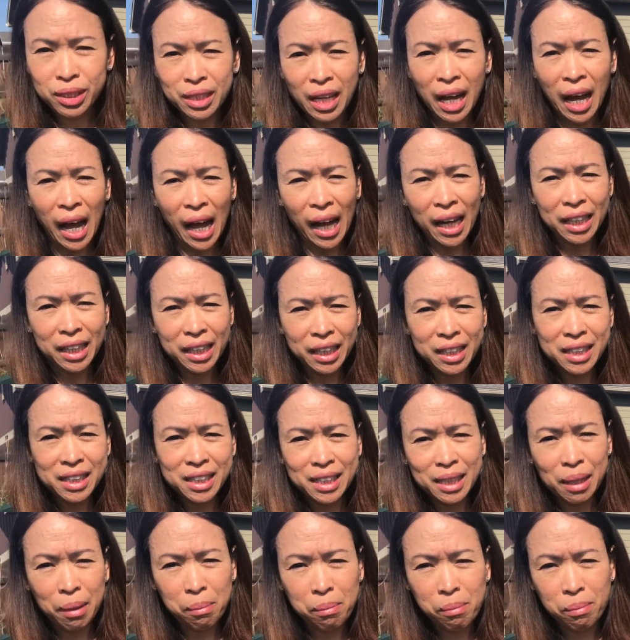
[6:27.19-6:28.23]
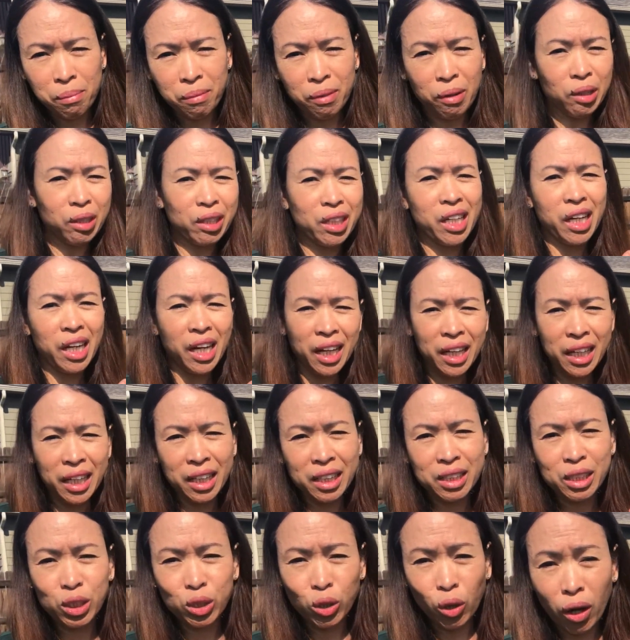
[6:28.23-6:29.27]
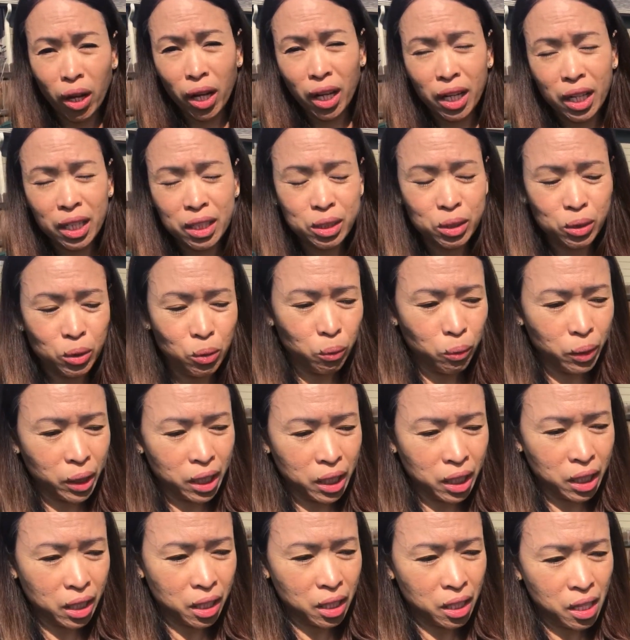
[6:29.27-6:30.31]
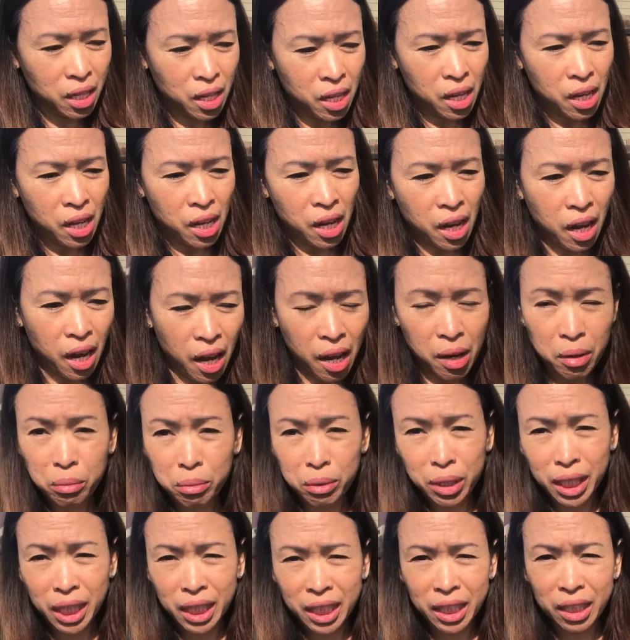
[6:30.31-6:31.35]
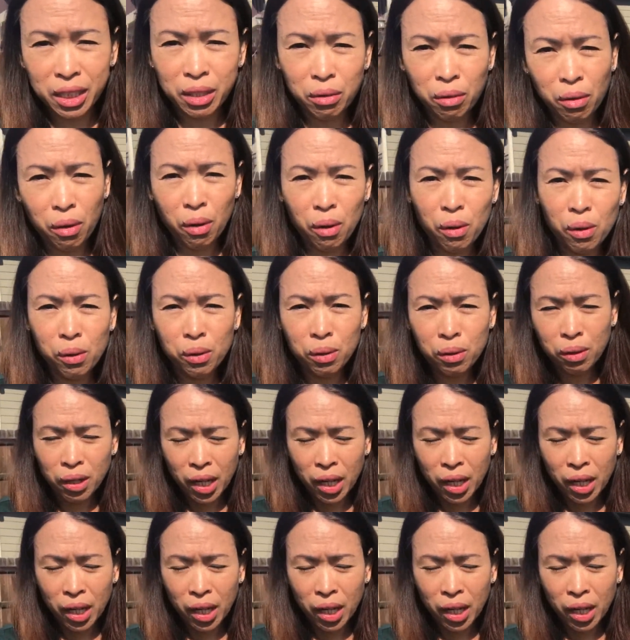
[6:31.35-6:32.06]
added some organic soil so we can really grow.